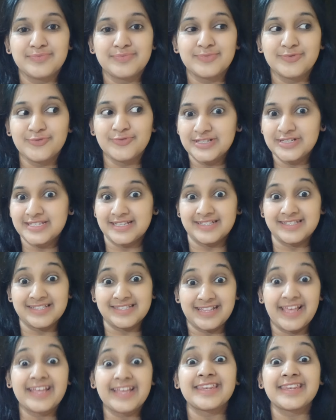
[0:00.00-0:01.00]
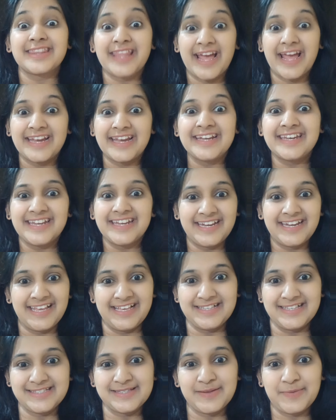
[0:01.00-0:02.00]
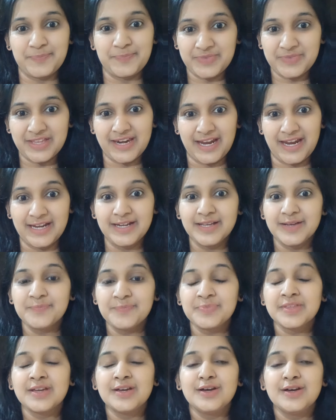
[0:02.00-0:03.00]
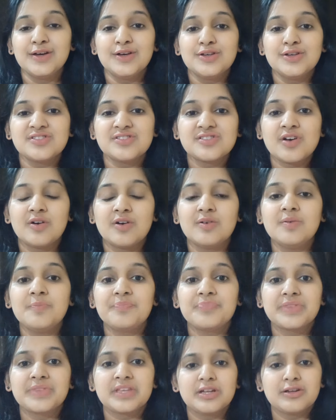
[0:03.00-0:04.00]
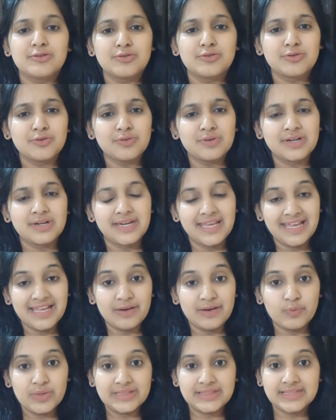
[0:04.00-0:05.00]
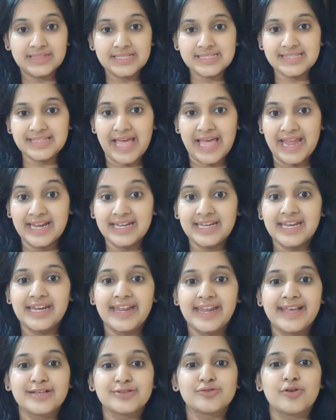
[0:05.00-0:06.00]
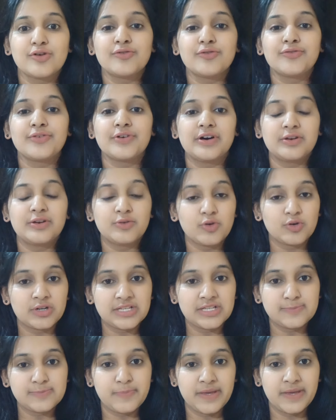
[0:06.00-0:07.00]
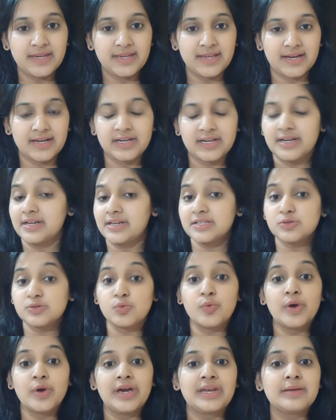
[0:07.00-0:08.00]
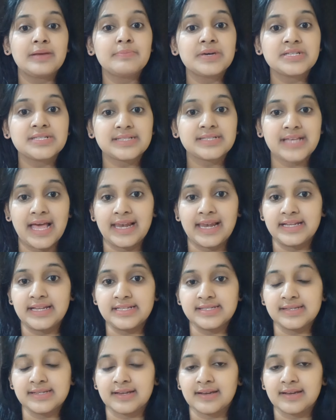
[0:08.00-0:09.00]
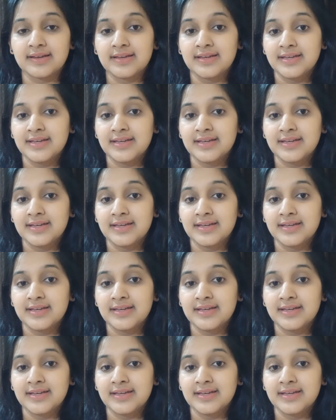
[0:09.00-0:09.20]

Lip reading: which is like 90 days, right? So, to deal with this 90 days of notice period, it is very much challenging.